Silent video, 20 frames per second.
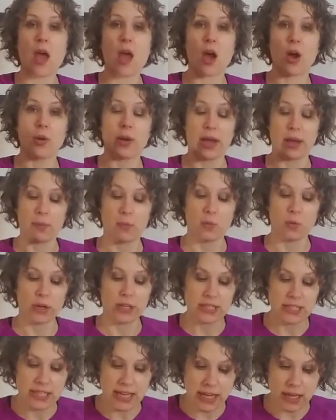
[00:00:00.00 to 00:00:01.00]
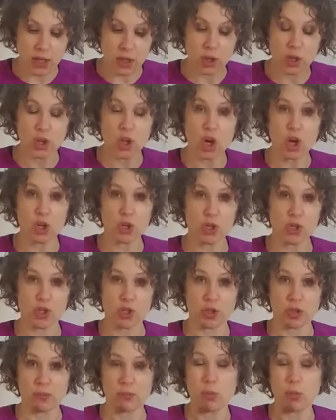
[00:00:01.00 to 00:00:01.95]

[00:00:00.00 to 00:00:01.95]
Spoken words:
Okay, we're going to take a larger,